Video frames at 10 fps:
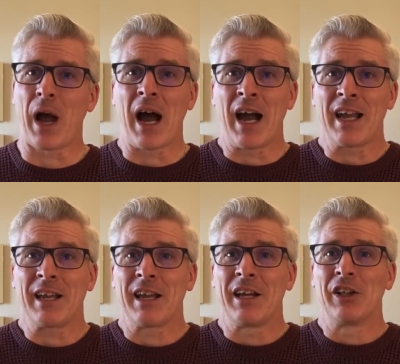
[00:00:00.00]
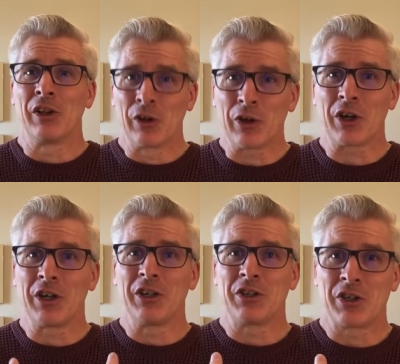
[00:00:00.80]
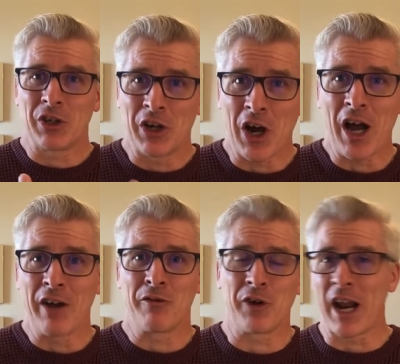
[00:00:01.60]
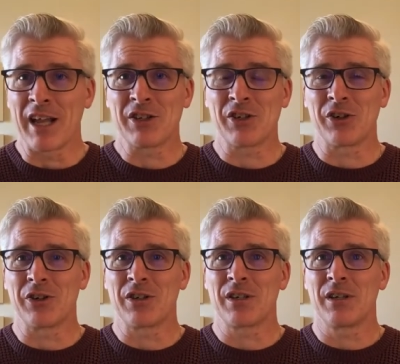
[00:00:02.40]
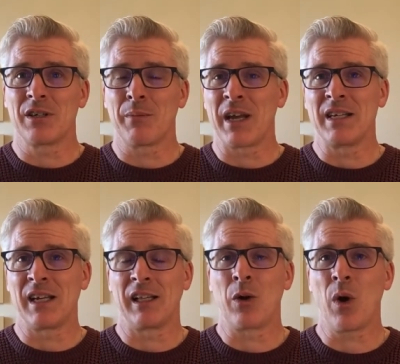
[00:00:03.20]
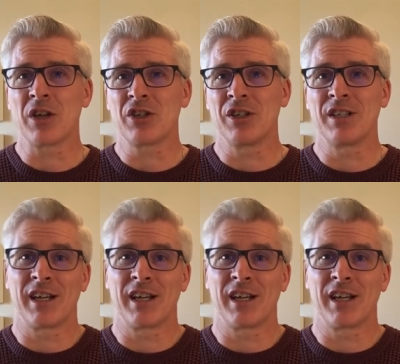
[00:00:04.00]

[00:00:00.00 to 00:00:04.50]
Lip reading: I look to God for answers to my daily questions,